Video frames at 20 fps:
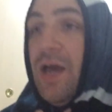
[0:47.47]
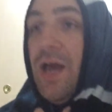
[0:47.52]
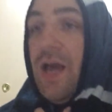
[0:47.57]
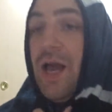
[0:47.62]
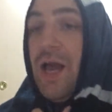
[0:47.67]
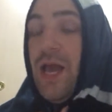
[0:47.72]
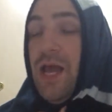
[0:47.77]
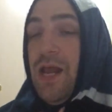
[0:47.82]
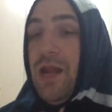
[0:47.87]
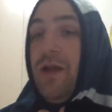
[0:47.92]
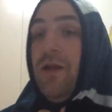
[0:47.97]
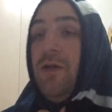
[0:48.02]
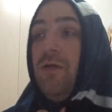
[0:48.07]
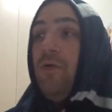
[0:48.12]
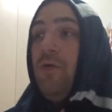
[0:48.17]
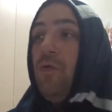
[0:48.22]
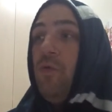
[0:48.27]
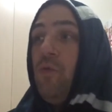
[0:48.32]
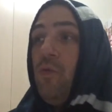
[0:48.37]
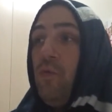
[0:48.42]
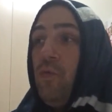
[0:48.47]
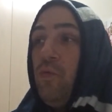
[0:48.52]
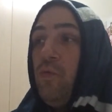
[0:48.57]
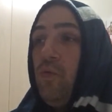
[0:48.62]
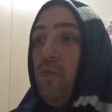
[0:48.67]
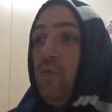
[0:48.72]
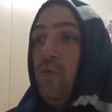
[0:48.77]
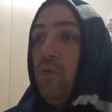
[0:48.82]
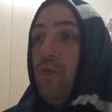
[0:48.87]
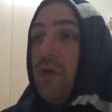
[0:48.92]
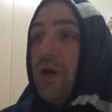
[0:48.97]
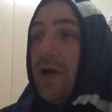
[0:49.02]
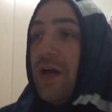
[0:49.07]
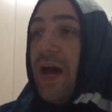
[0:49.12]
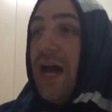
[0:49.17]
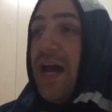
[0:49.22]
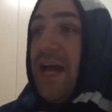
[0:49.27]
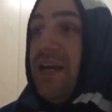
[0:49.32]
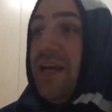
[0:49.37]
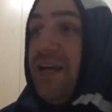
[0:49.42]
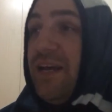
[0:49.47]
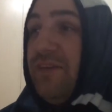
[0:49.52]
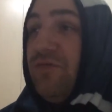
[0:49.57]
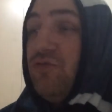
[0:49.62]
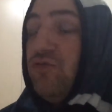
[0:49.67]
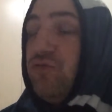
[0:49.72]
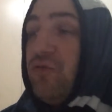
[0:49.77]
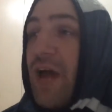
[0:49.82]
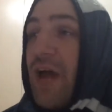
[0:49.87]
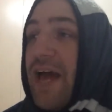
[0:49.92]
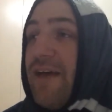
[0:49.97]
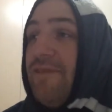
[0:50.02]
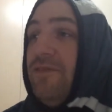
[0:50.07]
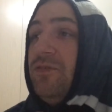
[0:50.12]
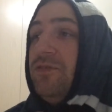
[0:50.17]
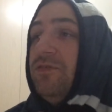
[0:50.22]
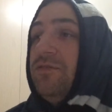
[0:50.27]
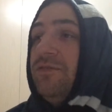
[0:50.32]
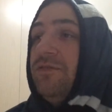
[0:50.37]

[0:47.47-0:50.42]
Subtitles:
Hello, I have traveled